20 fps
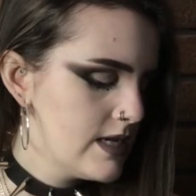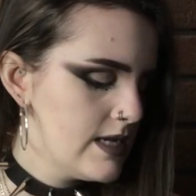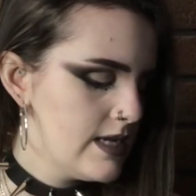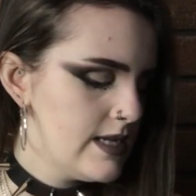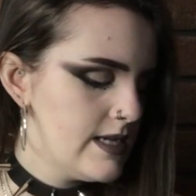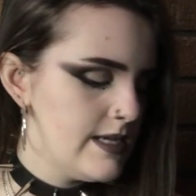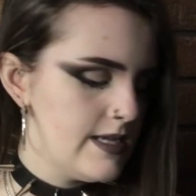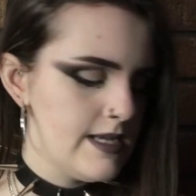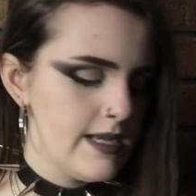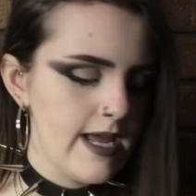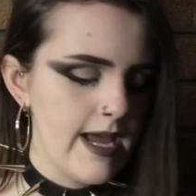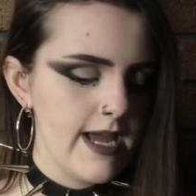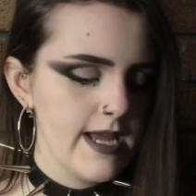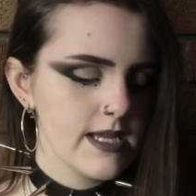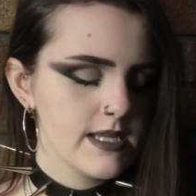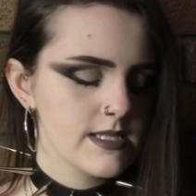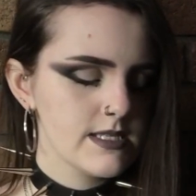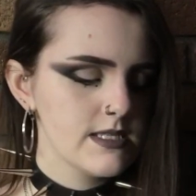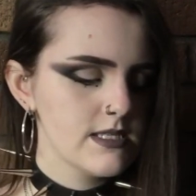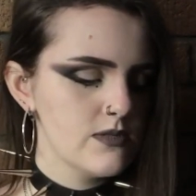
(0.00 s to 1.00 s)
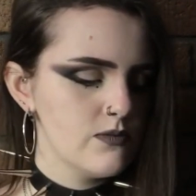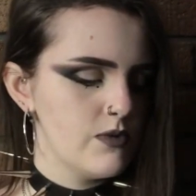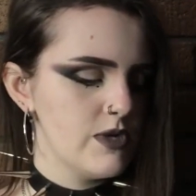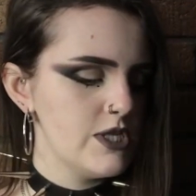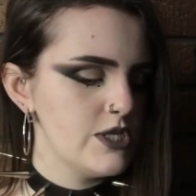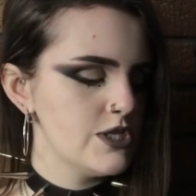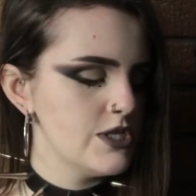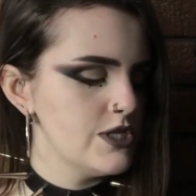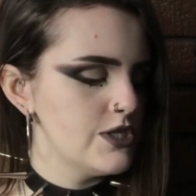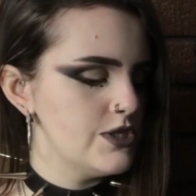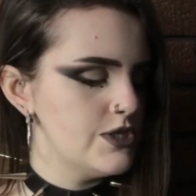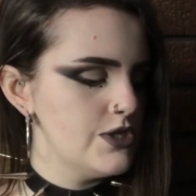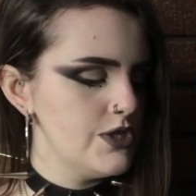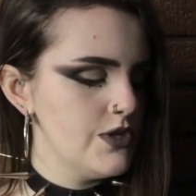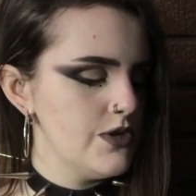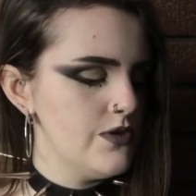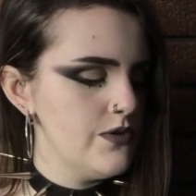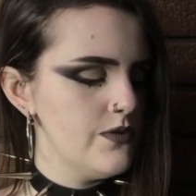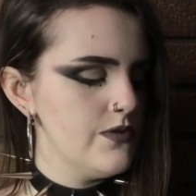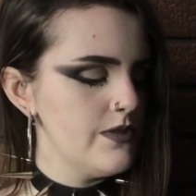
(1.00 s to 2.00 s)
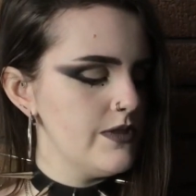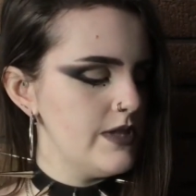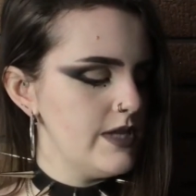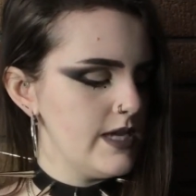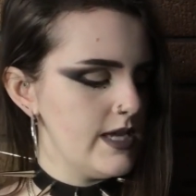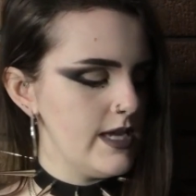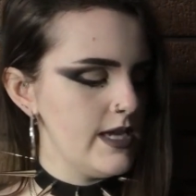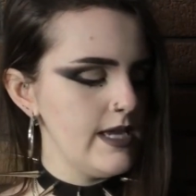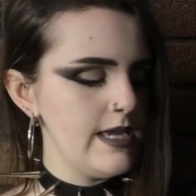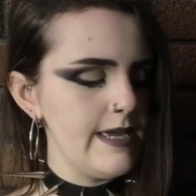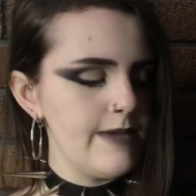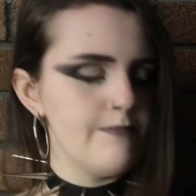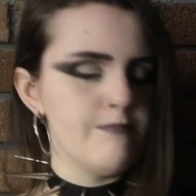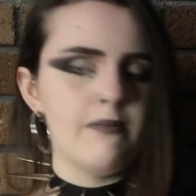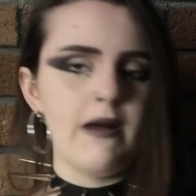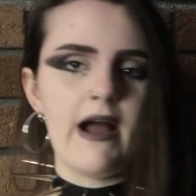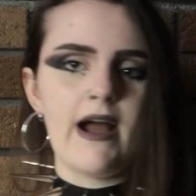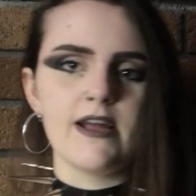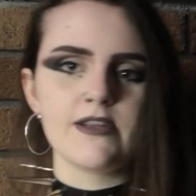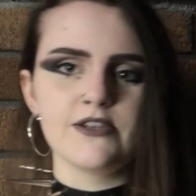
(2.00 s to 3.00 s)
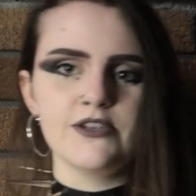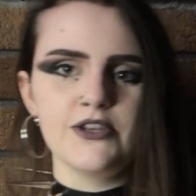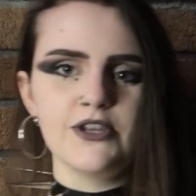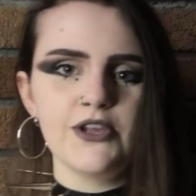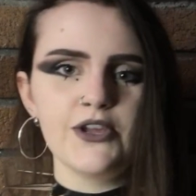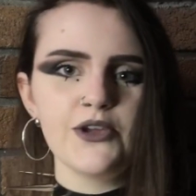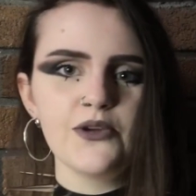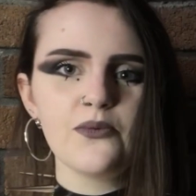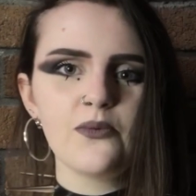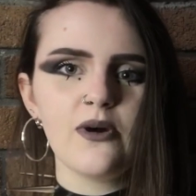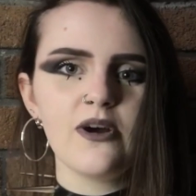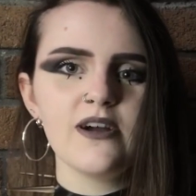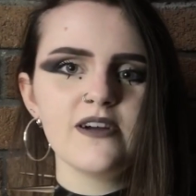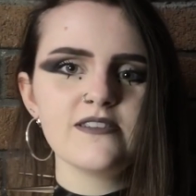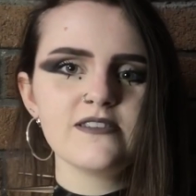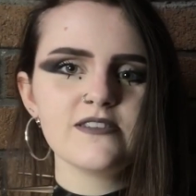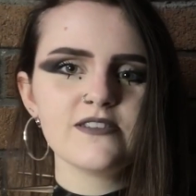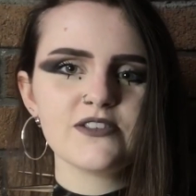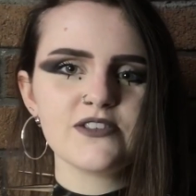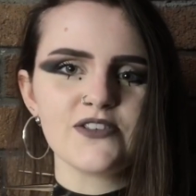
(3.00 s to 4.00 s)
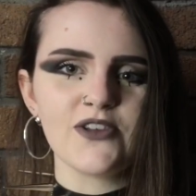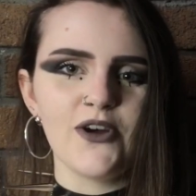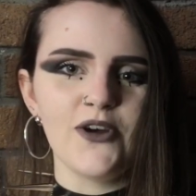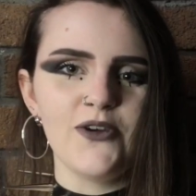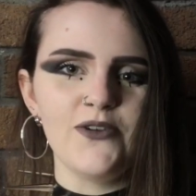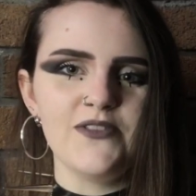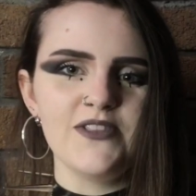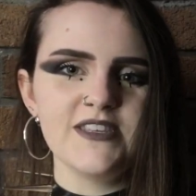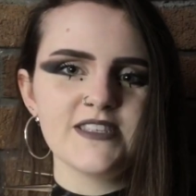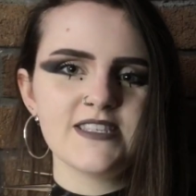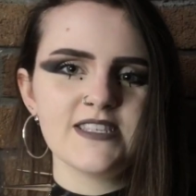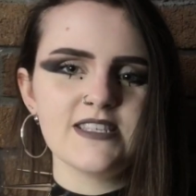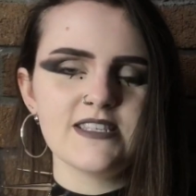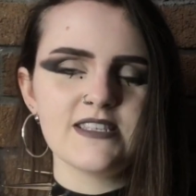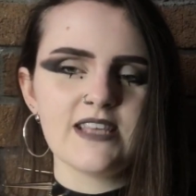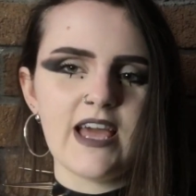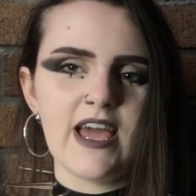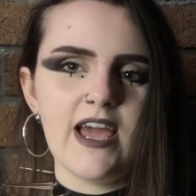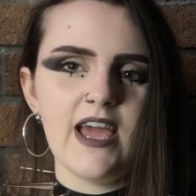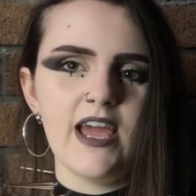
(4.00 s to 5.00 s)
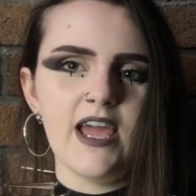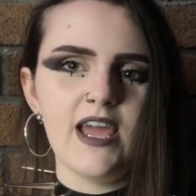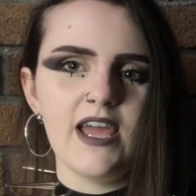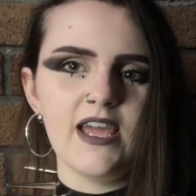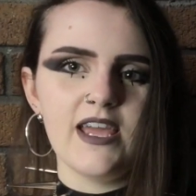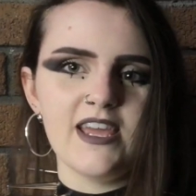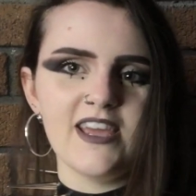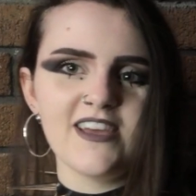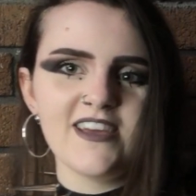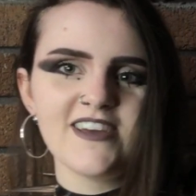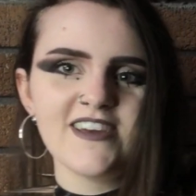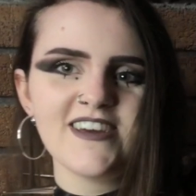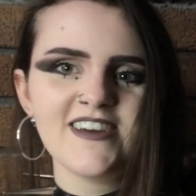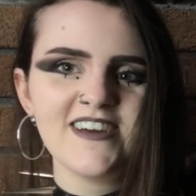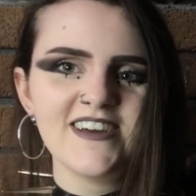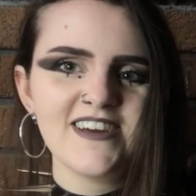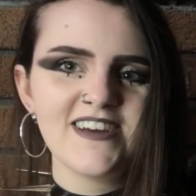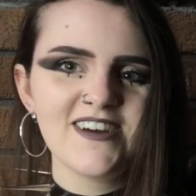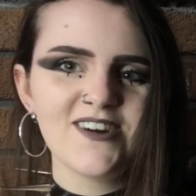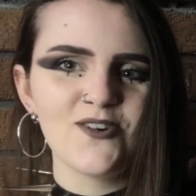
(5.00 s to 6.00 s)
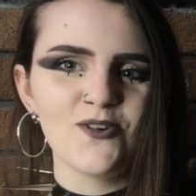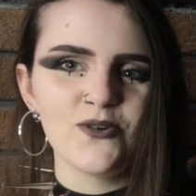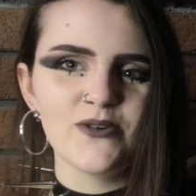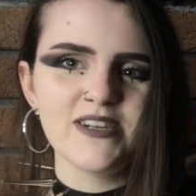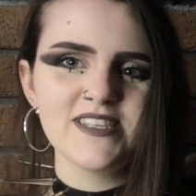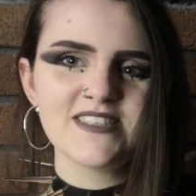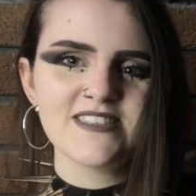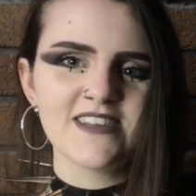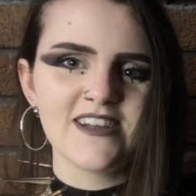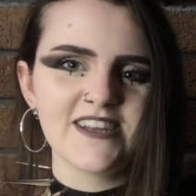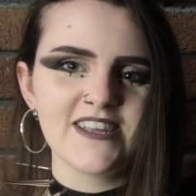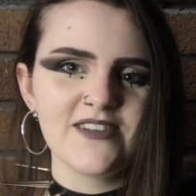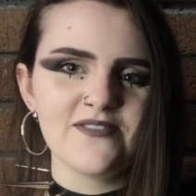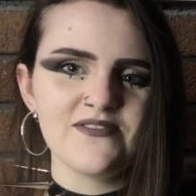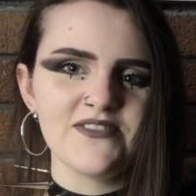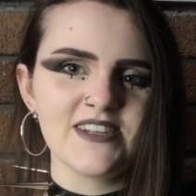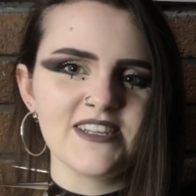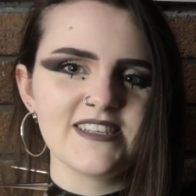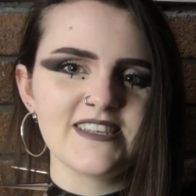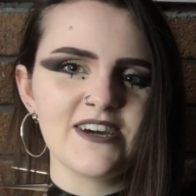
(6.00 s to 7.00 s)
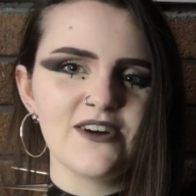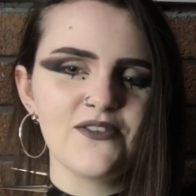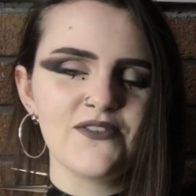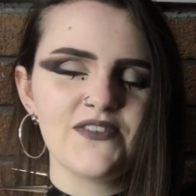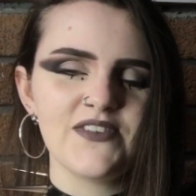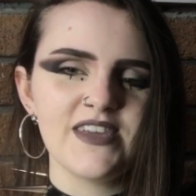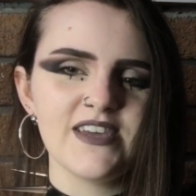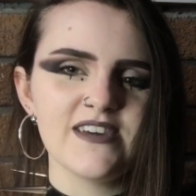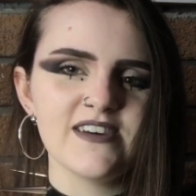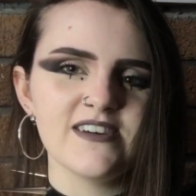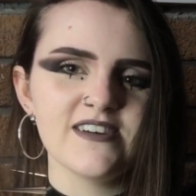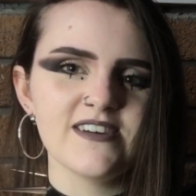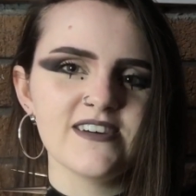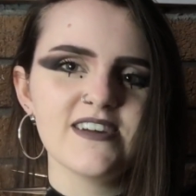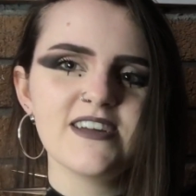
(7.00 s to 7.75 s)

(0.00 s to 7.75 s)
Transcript: Next, we should do the bad new one. So this is a Always Sunny in Philadelphia